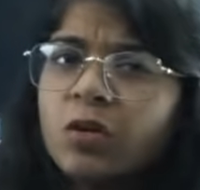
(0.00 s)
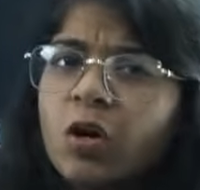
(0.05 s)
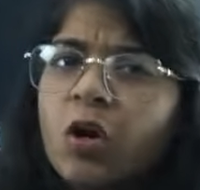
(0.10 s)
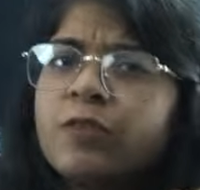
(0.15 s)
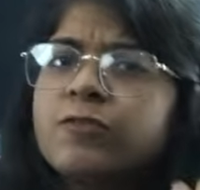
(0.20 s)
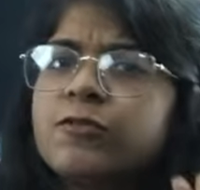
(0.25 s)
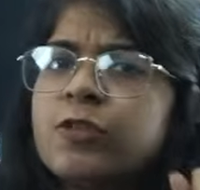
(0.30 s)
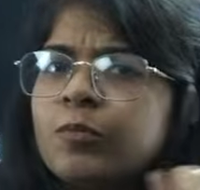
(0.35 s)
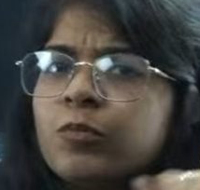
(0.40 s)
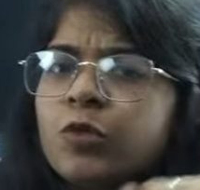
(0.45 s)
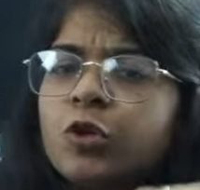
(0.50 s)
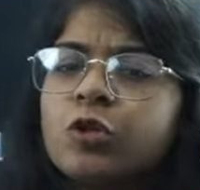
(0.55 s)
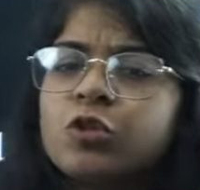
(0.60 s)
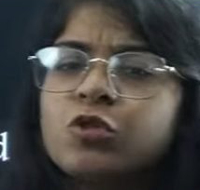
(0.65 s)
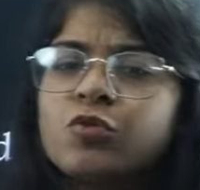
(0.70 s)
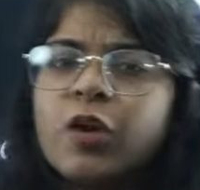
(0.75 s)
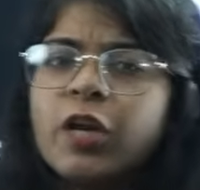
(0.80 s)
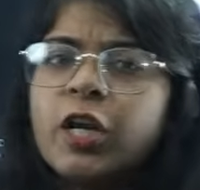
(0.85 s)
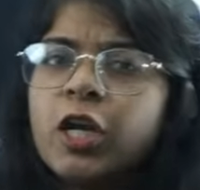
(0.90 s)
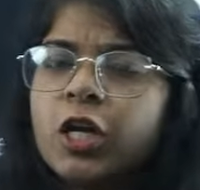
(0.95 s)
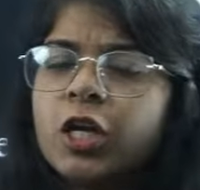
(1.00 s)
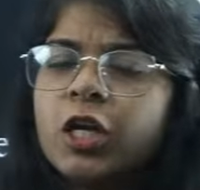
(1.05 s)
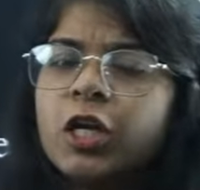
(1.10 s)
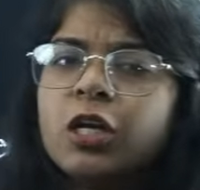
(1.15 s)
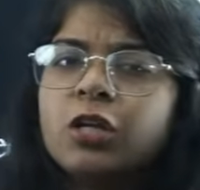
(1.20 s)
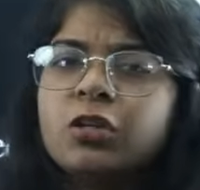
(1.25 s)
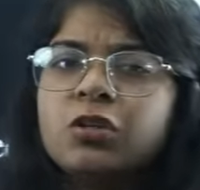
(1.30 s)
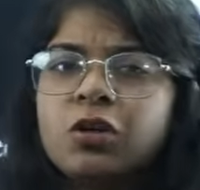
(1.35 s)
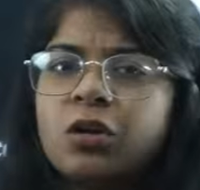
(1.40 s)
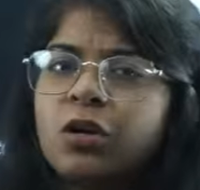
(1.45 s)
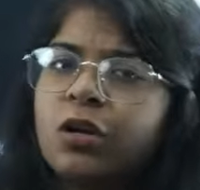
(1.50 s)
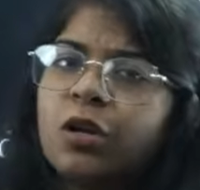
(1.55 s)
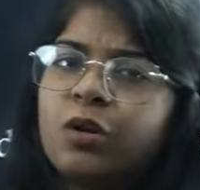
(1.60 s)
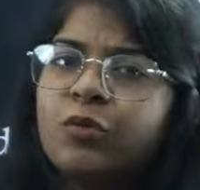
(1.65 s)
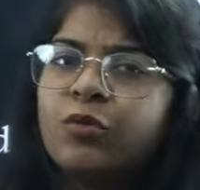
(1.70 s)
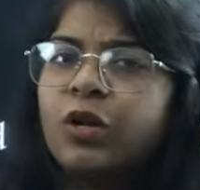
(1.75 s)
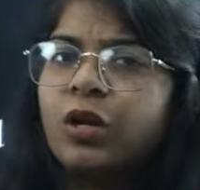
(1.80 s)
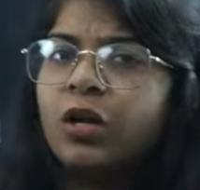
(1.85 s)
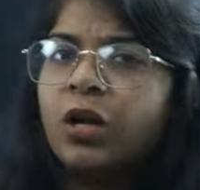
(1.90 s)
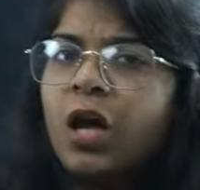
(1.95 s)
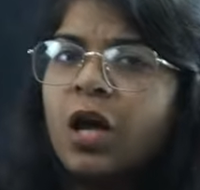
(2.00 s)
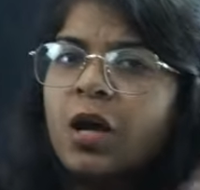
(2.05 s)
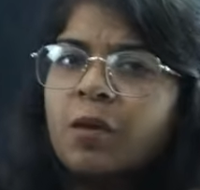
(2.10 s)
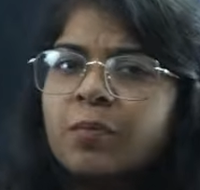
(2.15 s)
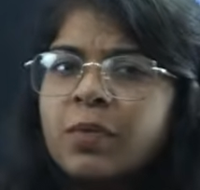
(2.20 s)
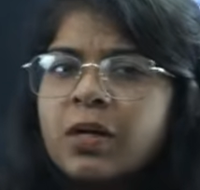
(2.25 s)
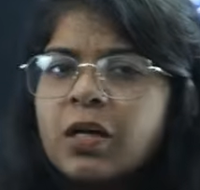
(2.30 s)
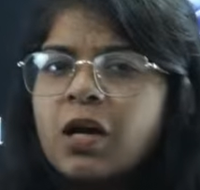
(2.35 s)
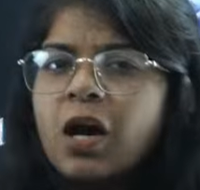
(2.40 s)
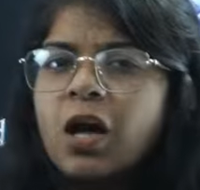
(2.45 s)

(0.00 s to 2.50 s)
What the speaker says: if something is very heat, the color will be a